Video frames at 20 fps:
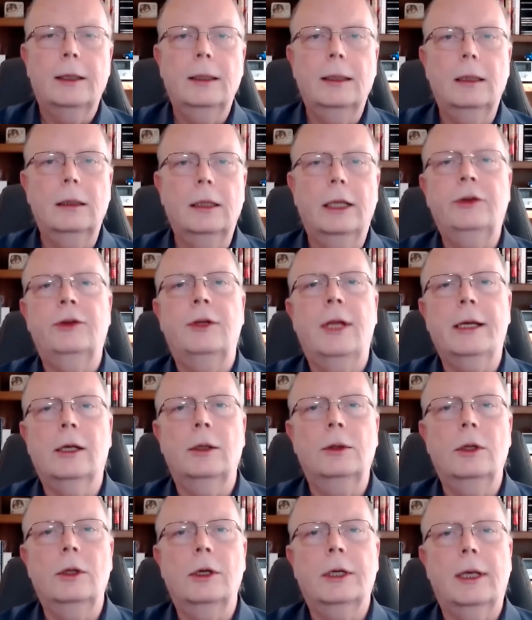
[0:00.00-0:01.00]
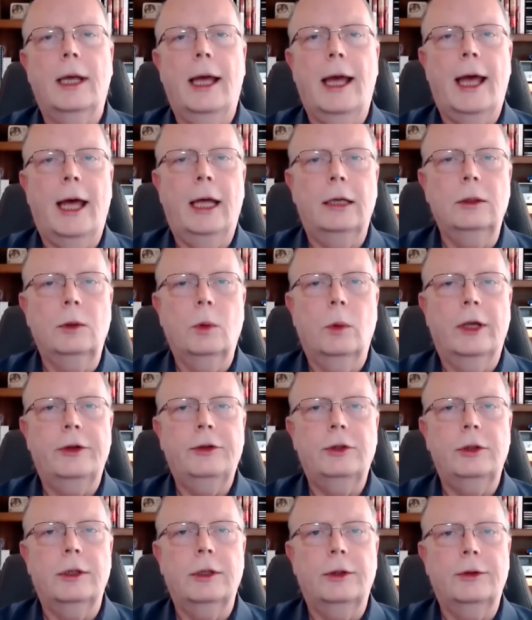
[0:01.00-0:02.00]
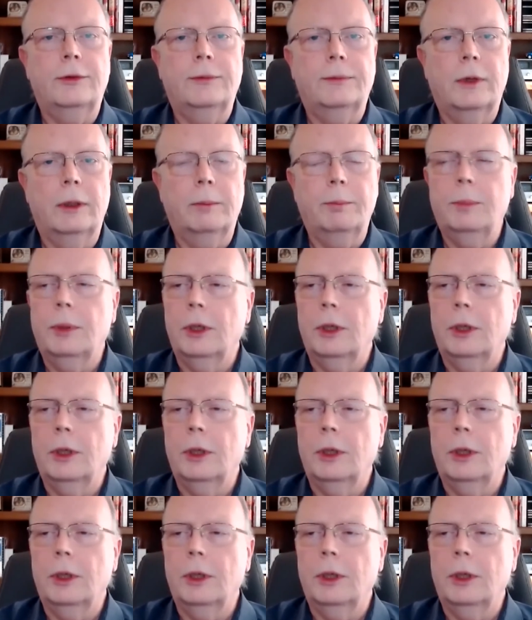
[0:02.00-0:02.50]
Let's take a look at questions from